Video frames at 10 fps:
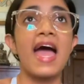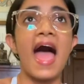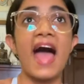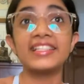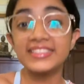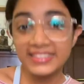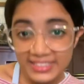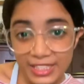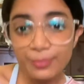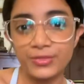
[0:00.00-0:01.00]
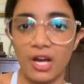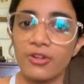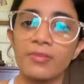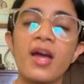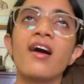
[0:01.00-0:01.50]
And deep down
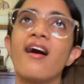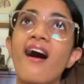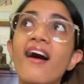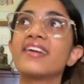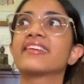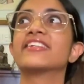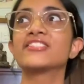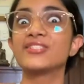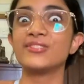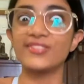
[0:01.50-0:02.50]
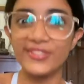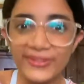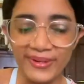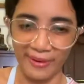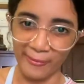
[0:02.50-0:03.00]
in my heart, I just
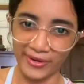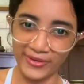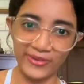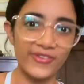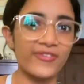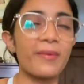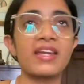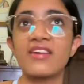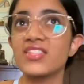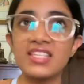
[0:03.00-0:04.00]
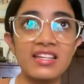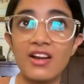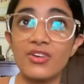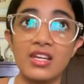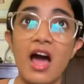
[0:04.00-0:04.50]
knew I wanted to go to flame. I never said it
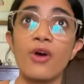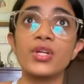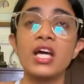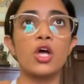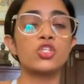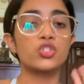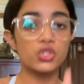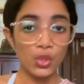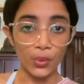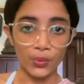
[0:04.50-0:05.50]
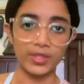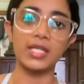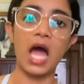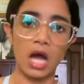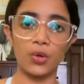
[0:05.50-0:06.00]
out loud. So
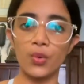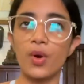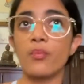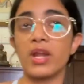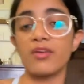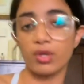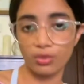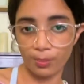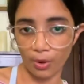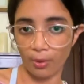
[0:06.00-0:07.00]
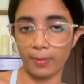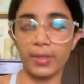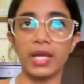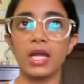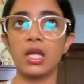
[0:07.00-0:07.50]
now when I went to
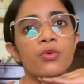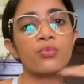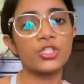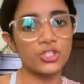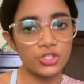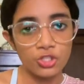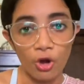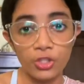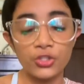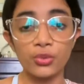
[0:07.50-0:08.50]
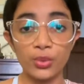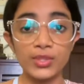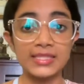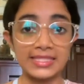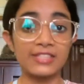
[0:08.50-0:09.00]
Bombay, we just thought to go see